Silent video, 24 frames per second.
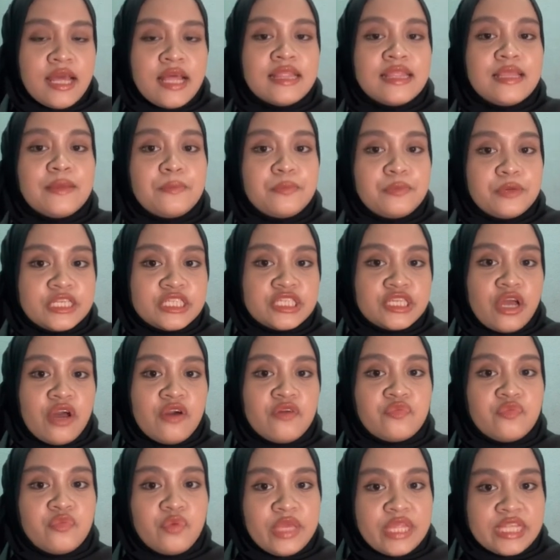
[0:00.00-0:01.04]
the breach
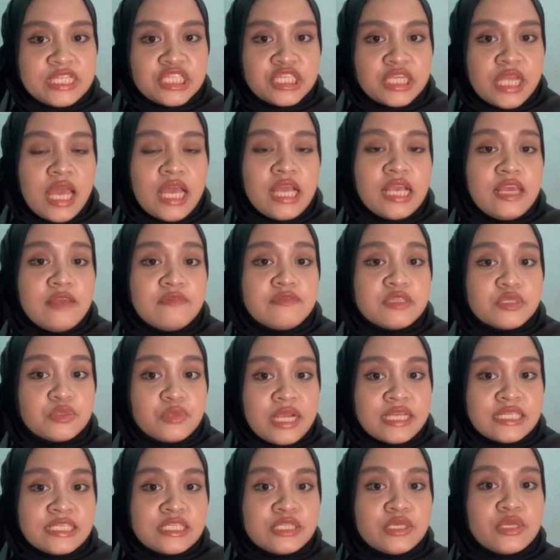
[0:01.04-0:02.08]
of which gives
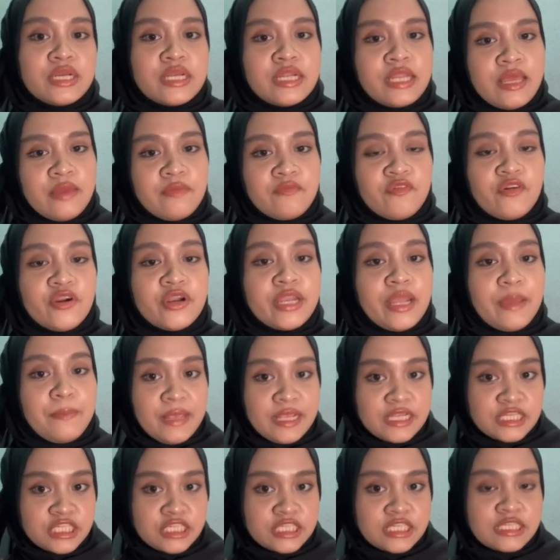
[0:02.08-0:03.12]
rise to a claim for
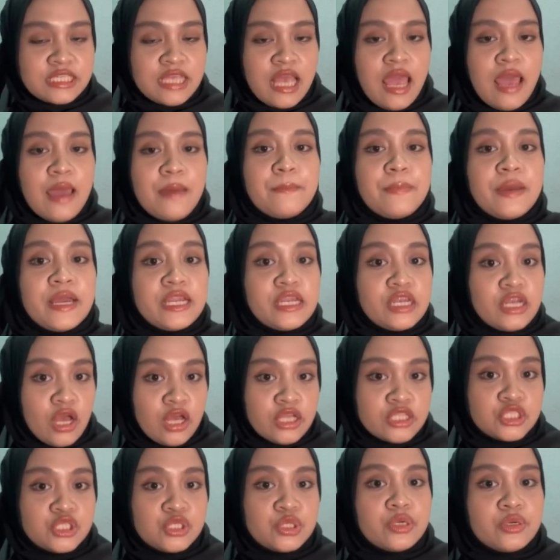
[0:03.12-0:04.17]
damages, but
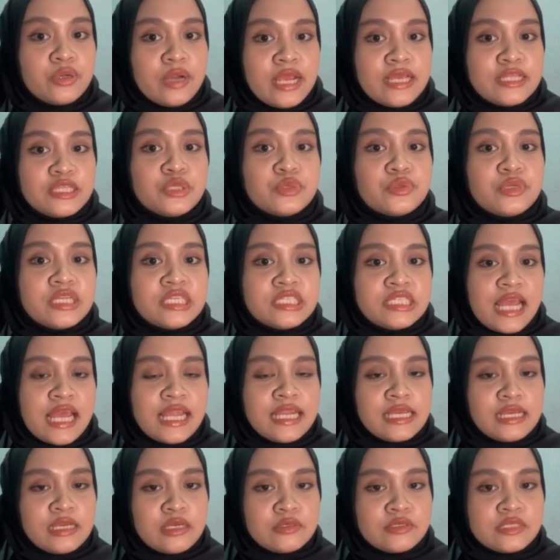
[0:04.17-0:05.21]
not to a right to
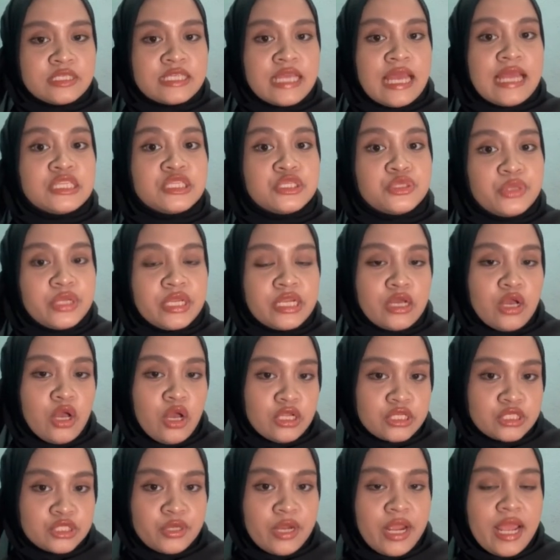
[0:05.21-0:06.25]
reject the goods and treat the
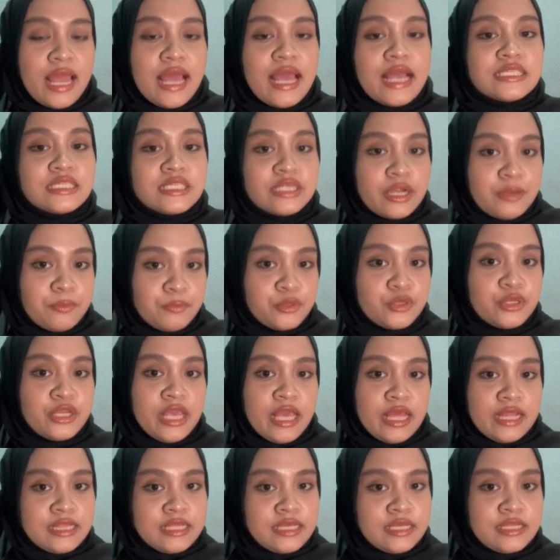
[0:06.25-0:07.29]
contract as
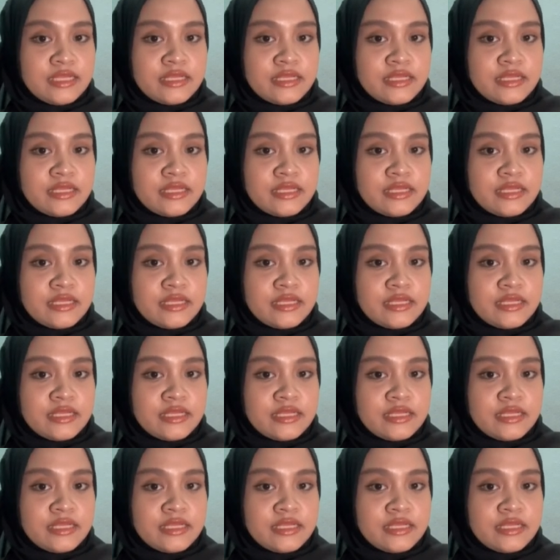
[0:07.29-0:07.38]
repudiated.